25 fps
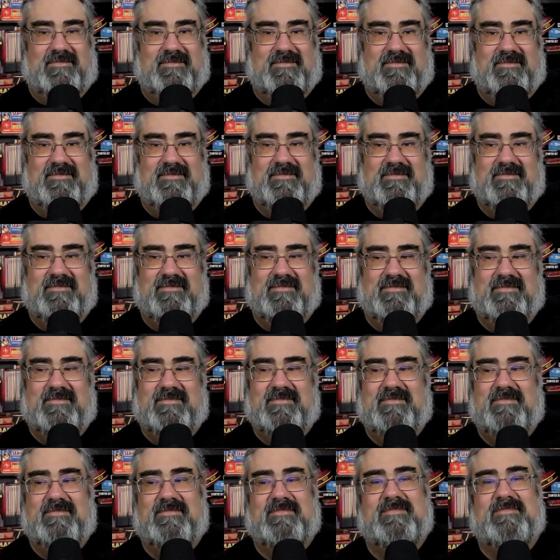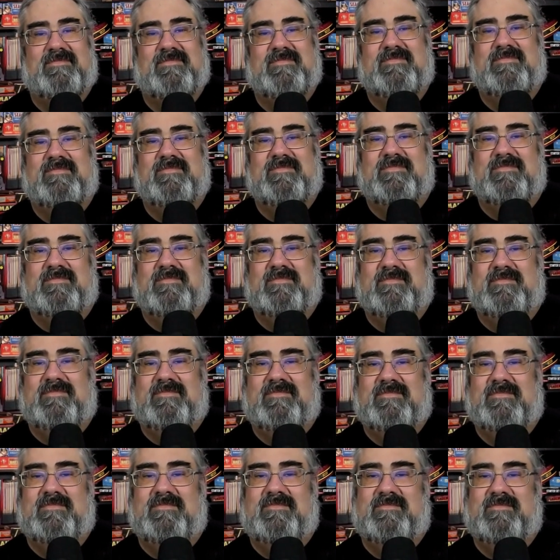
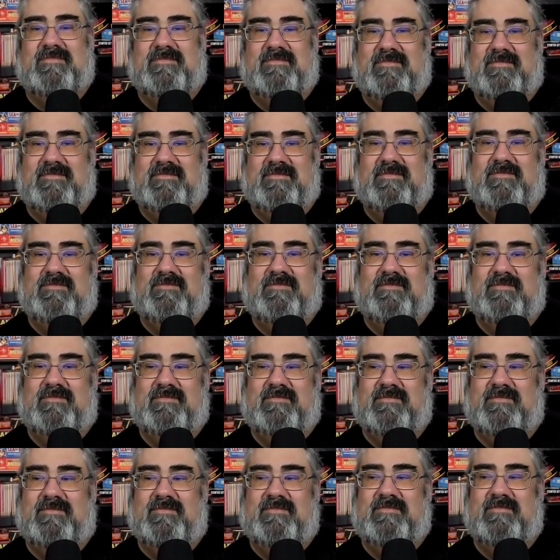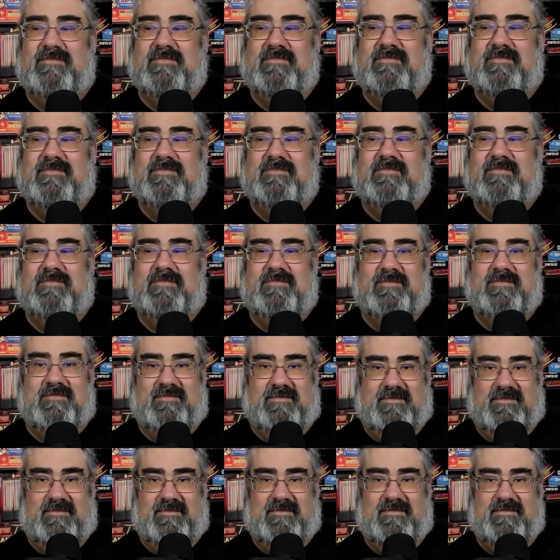
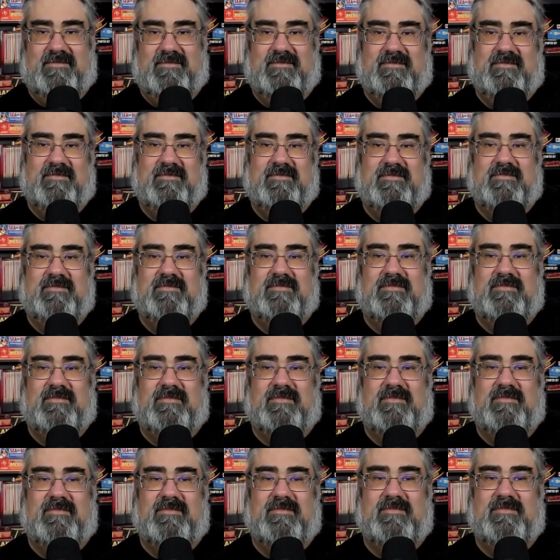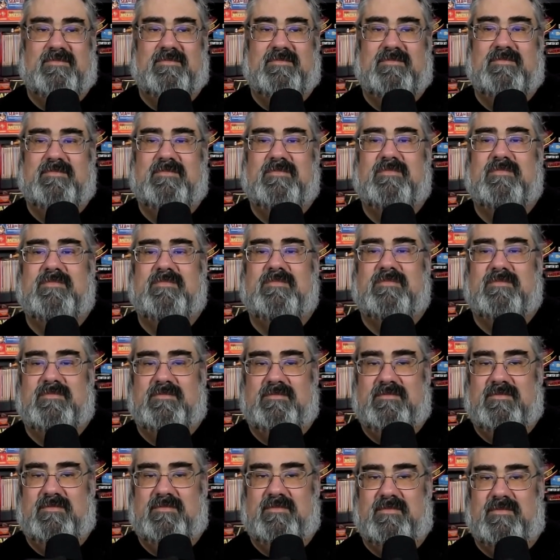
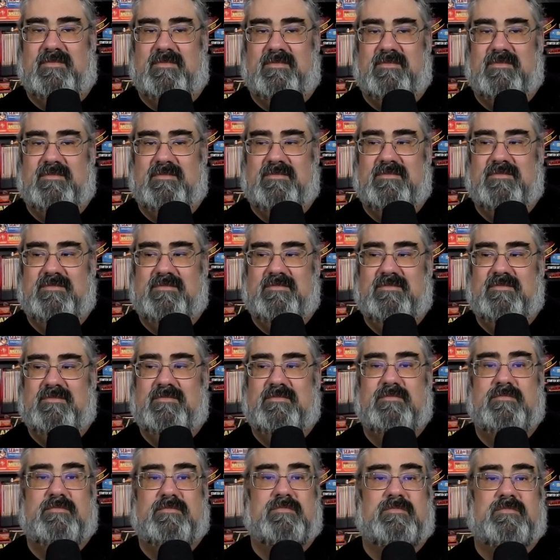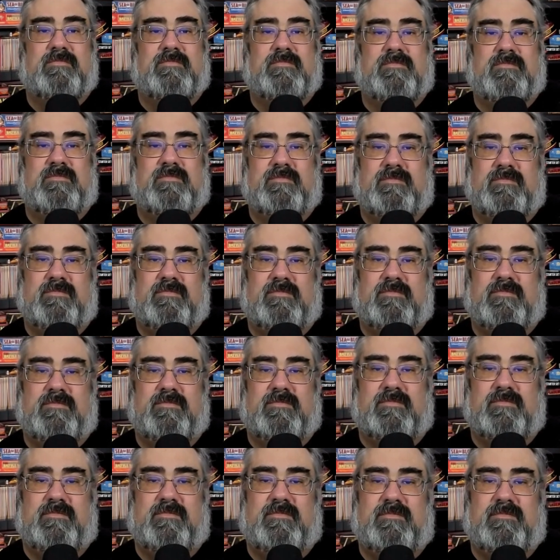(silent)